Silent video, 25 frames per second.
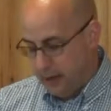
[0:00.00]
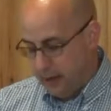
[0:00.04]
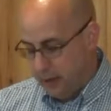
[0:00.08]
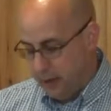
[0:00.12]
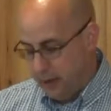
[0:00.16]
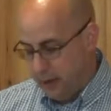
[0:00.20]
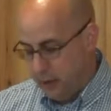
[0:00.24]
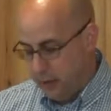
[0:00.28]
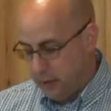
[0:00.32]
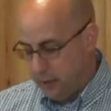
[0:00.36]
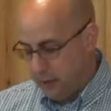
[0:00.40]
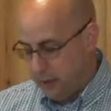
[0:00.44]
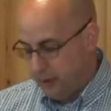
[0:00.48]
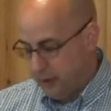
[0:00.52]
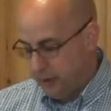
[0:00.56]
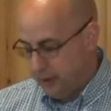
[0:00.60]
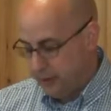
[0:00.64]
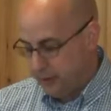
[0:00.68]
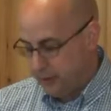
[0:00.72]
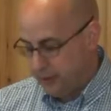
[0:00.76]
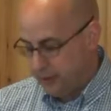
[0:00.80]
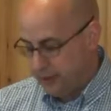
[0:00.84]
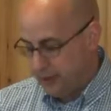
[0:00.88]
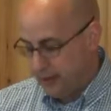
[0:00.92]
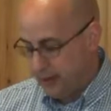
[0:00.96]
you,
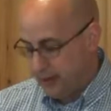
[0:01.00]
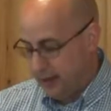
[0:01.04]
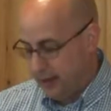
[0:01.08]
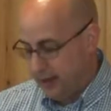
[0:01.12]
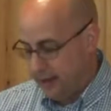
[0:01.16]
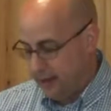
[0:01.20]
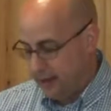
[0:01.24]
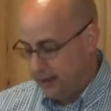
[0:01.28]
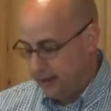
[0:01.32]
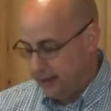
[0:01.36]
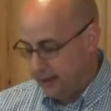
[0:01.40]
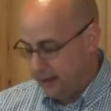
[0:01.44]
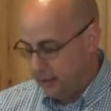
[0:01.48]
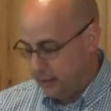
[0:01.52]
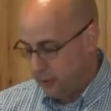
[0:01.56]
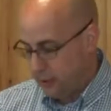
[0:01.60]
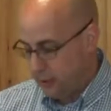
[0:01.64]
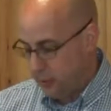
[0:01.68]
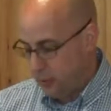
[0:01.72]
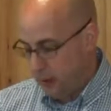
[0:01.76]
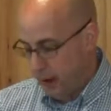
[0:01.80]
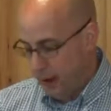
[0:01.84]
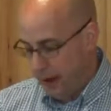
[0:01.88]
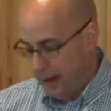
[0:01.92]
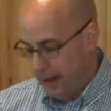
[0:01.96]
your sons,
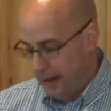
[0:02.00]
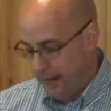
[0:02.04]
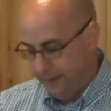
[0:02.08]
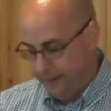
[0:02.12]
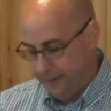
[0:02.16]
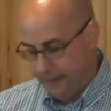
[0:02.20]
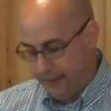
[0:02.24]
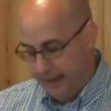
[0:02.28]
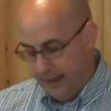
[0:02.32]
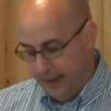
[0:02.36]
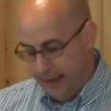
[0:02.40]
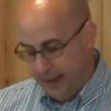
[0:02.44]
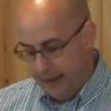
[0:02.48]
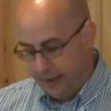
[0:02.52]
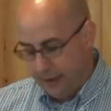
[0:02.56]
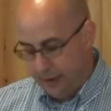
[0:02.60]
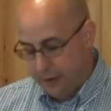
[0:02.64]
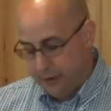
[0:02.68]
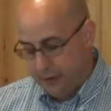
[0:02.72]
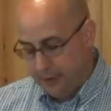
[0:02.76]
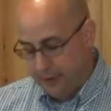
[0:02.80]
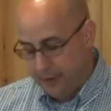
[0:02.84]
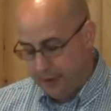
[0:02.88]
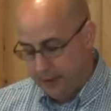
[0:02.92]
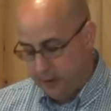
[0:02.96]
your wife, and your
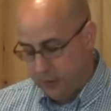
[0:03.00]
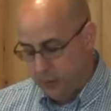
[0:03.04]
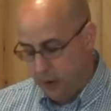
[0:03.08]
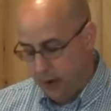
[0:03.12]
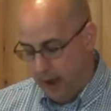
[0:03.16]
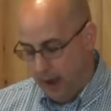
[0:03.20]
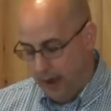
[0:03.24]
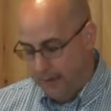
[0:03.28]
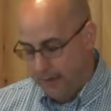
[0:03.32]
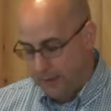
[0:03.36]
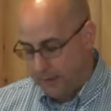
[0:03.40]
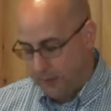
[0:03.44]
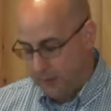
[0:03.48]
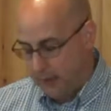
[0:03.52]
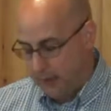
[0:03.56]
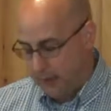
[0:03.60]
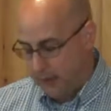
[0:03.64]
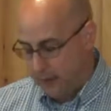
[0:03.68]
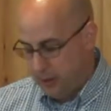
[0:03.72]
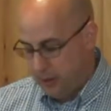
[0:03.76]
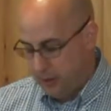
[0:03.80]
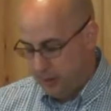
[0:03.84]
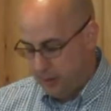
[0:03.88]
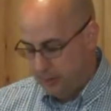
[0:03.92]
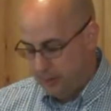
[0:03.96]
sons' wives with
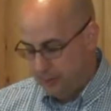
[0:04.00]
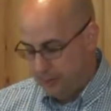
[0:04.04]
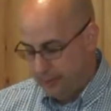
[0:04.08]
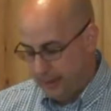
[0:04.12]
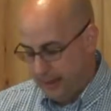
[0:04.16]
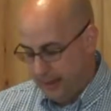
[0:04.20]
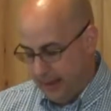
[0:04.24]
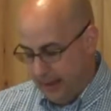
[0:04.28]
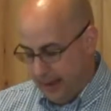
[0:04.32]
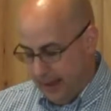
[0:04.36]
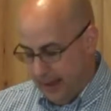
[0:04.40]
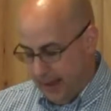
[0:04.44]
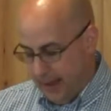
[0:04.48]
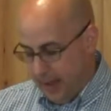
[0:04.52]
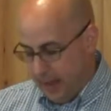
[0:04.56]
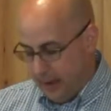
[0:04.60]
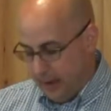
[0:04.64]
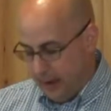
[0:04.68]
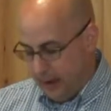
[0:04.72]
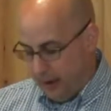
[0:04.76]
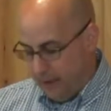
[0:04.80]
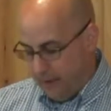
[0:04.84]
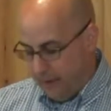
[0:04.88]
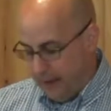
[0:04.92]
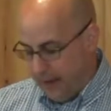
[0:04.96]
you. And
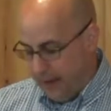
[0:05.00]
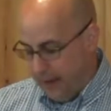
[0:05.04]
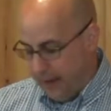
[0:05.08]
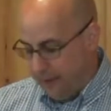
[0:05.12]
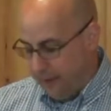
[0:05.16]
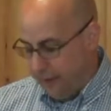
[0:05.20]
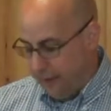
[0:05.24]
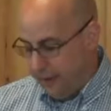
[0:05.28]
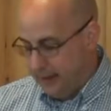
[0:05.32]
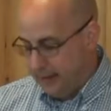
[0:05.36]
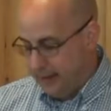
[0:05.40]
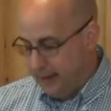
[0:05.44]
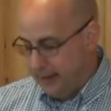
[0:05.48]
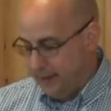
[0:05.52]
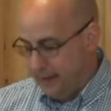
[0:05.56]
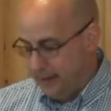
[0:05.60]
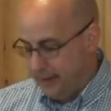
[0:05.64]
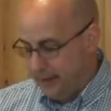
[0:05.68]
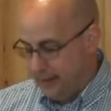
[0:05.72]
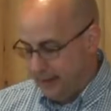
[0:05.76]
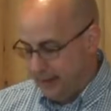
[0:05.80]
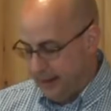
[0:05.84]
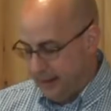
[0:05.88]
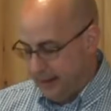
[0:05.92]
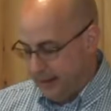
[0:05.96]
of every living
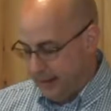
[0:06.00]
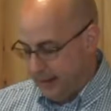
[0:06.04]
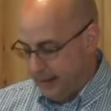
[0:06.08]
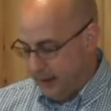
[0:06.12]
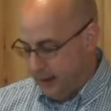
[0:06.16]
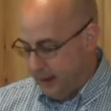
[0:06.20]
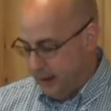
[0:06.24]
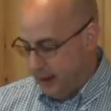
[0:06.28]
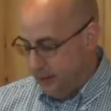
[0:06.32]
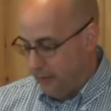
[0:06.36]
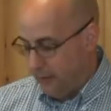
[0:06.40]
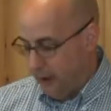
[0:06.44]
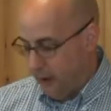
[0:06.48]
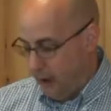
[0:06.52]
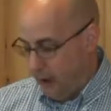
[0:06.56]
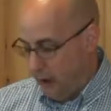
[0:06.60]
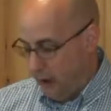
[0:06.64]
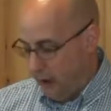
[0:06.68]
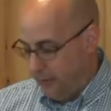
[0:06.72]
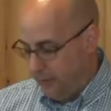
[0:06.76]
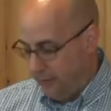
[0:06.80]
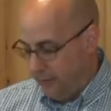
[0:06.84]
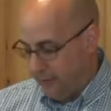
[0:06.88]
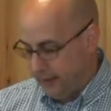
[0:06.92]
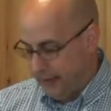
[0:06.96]
thing of
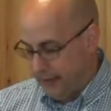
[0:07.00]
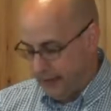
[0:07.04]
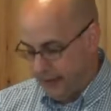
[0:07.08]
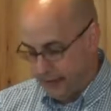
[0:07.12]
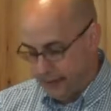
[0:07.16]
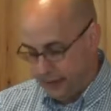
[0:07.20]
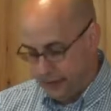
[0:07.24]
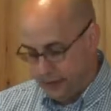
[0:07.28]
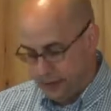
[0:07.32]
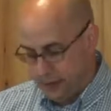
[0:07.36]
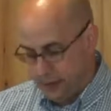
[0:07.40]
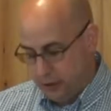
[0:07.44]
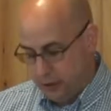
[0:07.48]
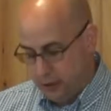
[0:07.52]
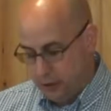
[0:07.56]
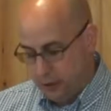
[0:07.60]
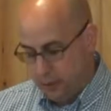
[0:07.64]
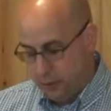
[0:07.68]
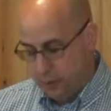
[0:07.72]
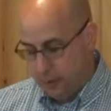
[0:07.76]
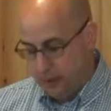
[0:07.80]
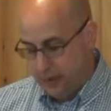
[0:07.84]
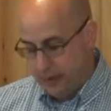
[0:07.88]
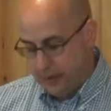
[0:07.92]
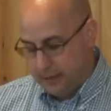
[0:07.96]
all flesh you shall
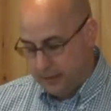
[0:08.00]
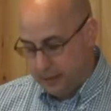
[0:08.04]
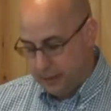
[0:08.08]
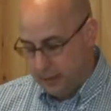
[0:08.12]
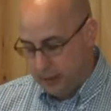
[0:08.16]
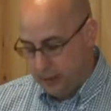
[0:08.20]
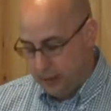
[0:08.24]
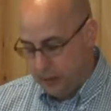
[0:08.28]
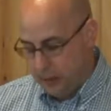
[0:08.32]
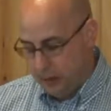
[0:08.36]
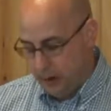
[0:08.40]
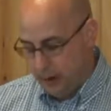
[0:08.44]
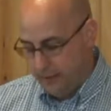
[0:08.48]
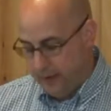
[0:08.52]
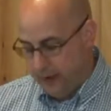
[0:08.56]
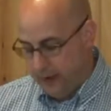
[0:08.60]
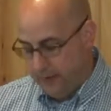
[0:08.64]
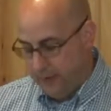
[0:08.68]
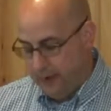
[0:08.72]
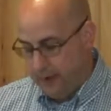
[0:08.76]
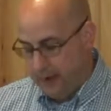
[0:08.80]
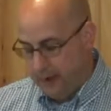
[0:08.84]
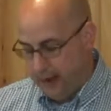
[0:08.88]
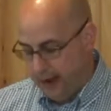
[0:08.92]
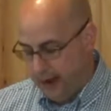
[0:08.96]
bring 2 of
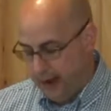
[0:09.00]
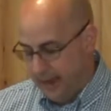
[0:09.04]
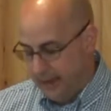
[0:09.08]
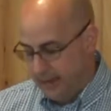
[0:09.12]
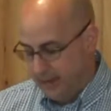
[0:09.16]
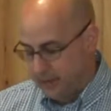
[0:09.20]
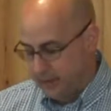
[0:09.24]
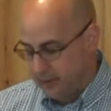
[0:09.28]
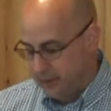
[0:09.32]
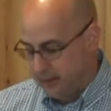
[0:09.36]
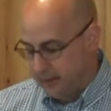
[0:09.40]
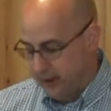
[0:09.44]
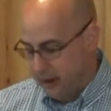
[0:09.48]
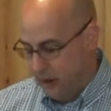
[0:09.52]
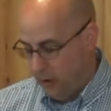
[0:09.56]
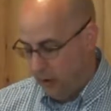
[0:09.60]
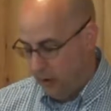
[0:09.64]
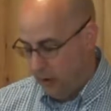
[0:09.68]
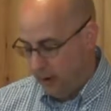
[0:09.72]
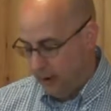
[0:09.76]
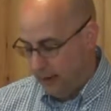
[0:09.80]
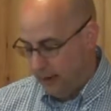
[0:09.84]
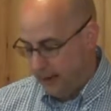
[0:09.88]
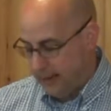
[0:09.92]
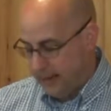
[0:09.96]
every kind into the
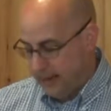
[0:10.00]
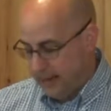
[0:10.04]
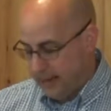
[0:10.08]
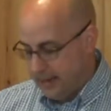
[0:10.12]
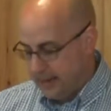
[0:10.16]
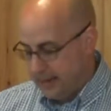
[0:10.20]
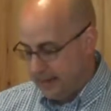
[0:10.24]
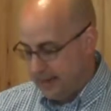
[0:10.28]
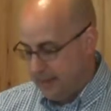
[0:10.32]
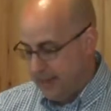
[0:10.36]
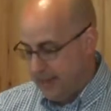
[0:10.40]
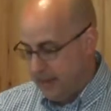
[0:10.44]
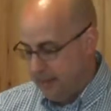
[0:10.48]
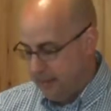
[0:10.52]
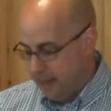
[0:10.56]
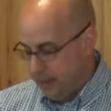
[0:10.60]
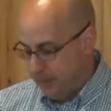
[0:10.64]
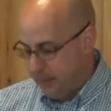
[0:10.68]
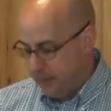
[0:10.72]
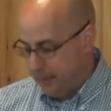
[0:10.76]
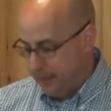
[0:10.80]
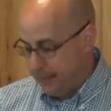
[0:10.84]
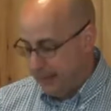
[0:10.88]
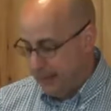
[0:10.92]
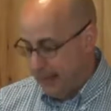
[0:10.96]
ark, to keep
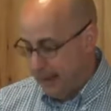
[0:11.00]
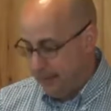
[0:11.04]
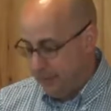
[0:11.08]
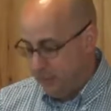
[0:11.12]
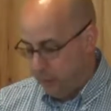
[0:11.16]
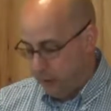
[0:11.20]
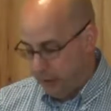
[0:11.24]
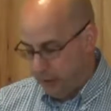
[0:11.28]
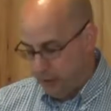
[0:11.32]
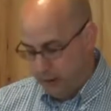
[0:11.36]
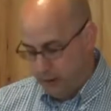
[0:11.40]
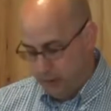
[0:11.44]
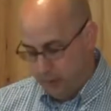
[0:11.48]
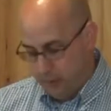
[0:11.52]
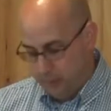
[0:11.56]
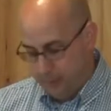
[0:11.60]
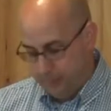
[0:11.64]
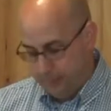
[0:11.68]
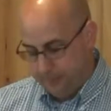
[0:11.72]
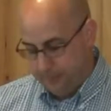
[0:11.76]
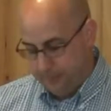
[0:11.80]
them alive with you.